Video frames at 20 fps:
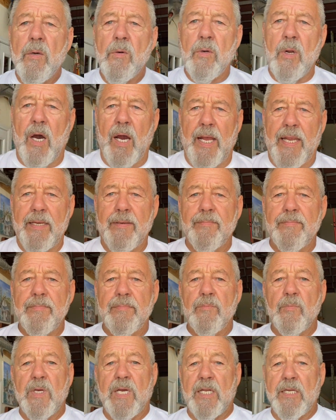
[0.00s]
Right,
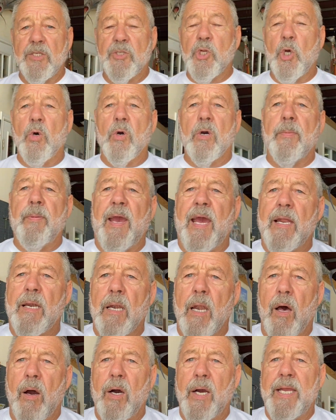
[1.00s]
we're going to talk about
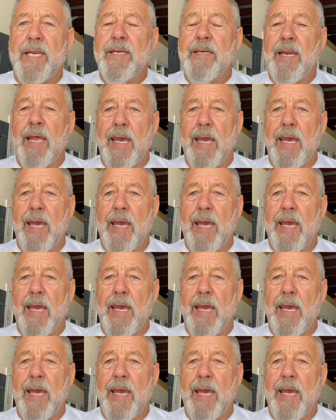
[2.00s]
line.